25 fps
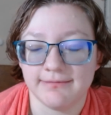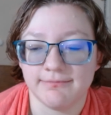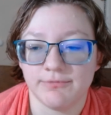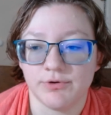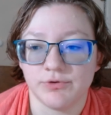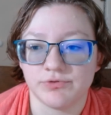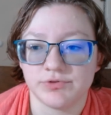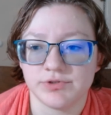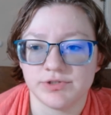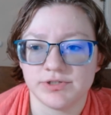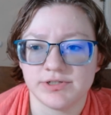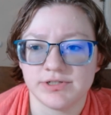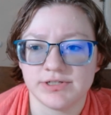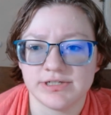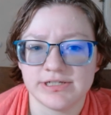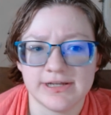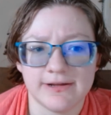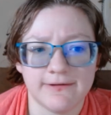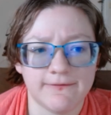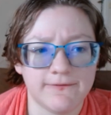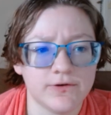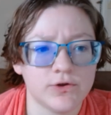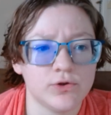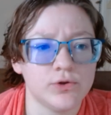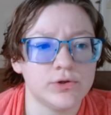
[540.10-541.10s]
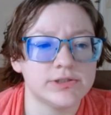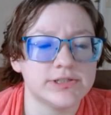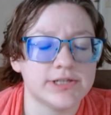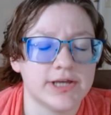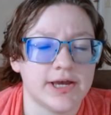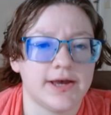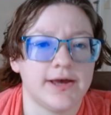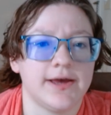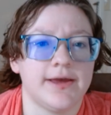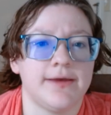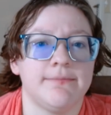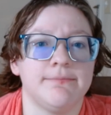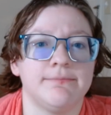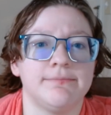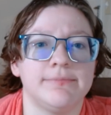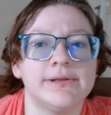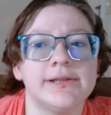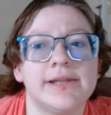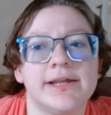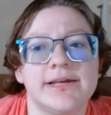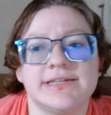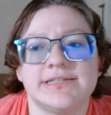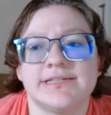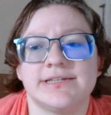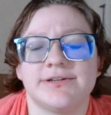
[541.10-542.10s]
the most difficult time
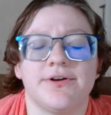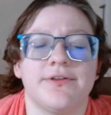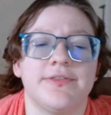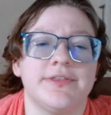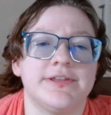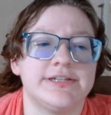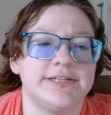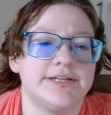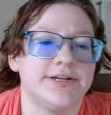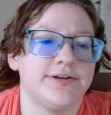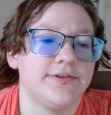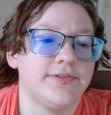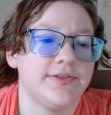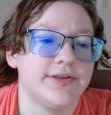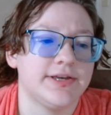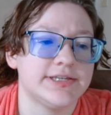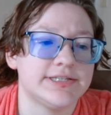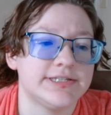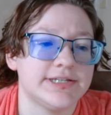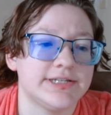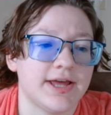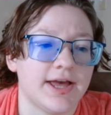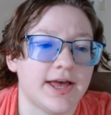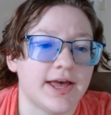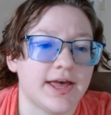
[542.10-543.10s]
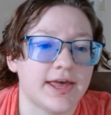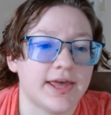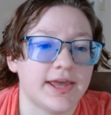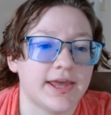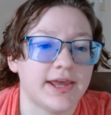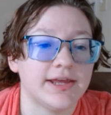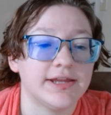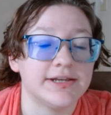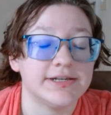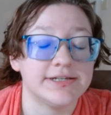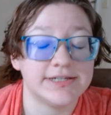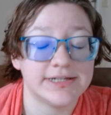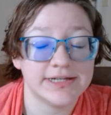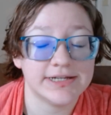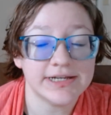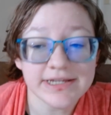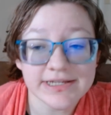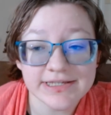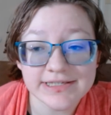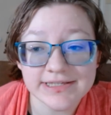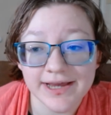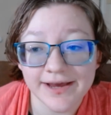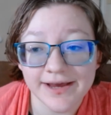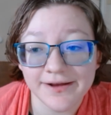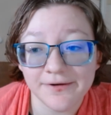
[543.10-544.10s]
placing on the tier list. I did
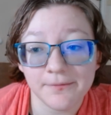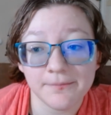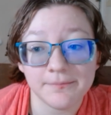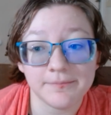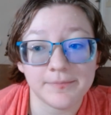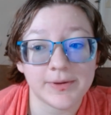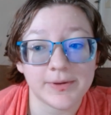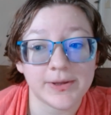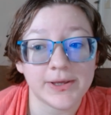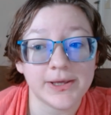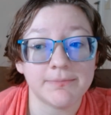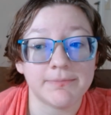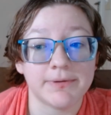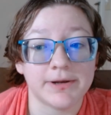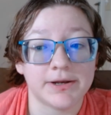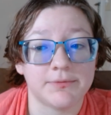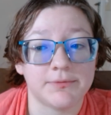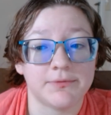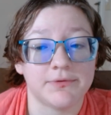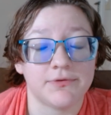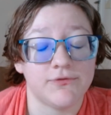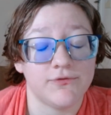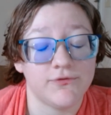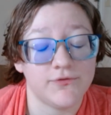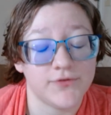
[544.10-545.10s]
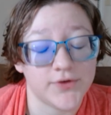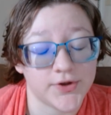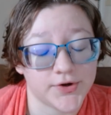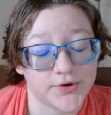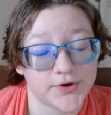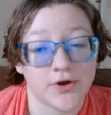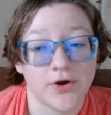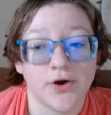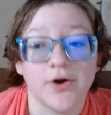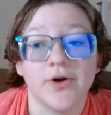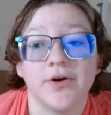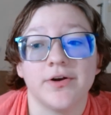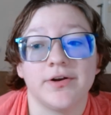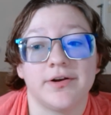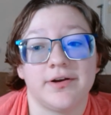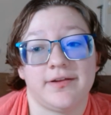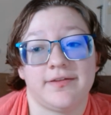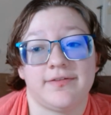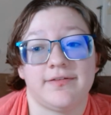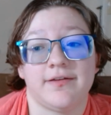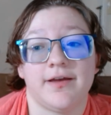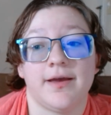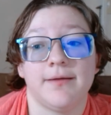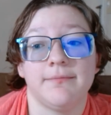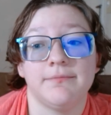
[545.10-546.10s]
decide on B, but it was very hard to
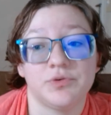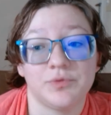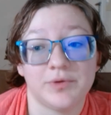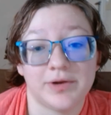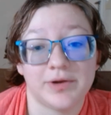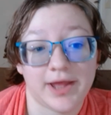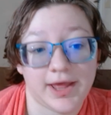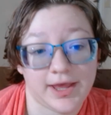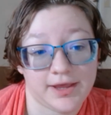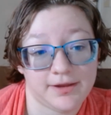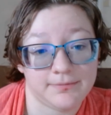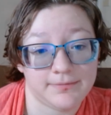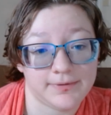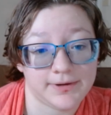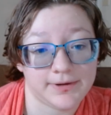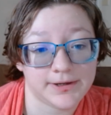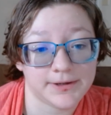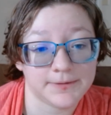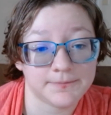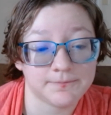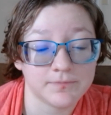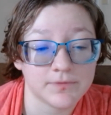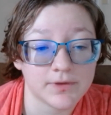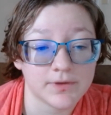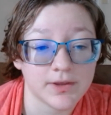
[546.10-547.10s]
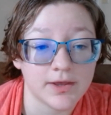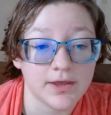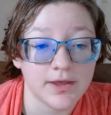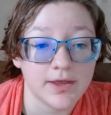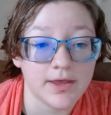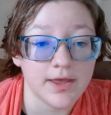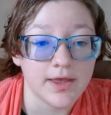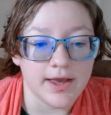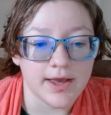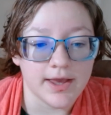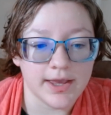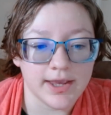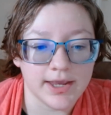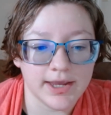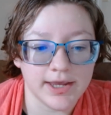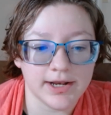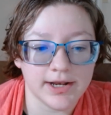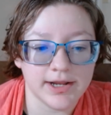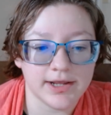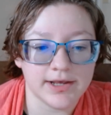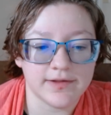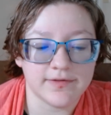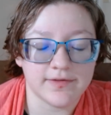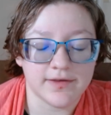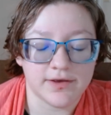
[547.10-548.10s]
decide between A and B. It
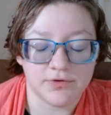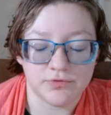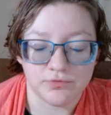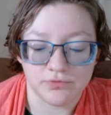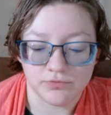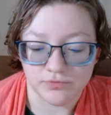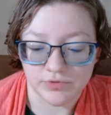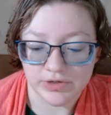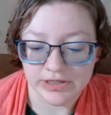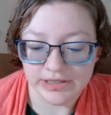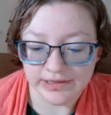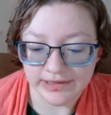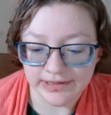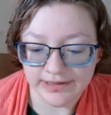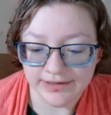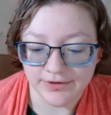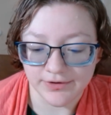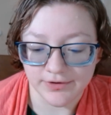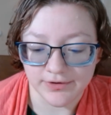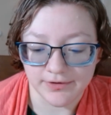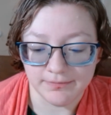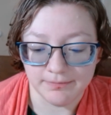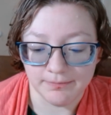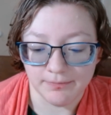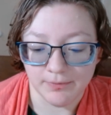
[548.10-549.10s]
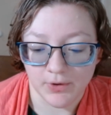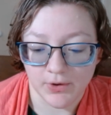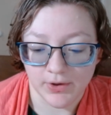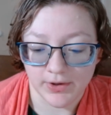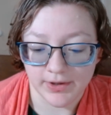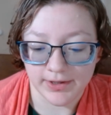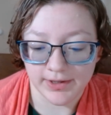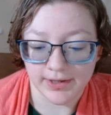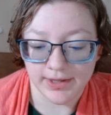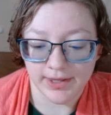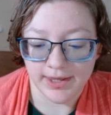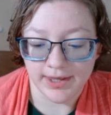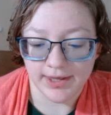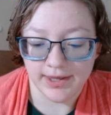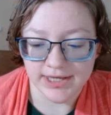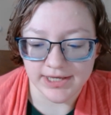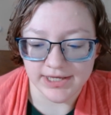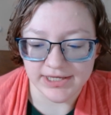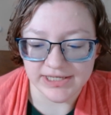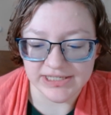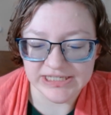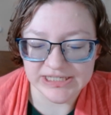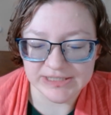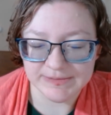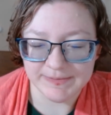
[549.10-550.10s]
is a really good book,
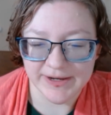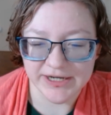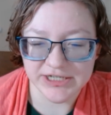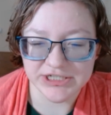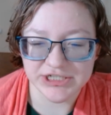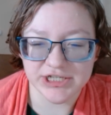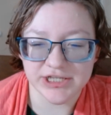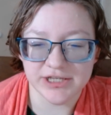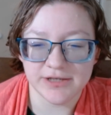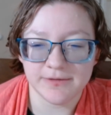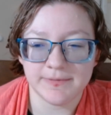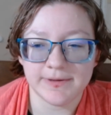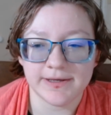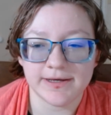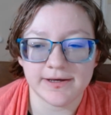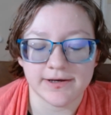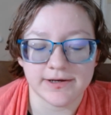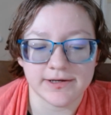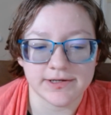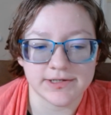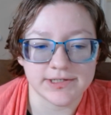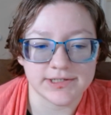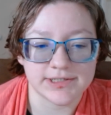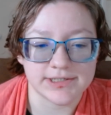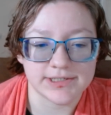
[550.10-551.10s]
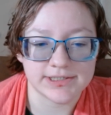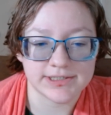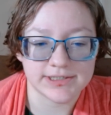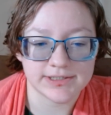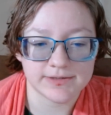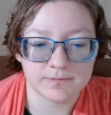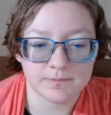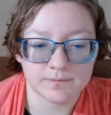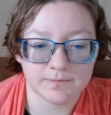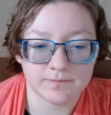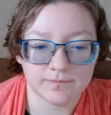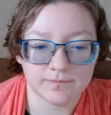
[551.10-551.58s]
especially because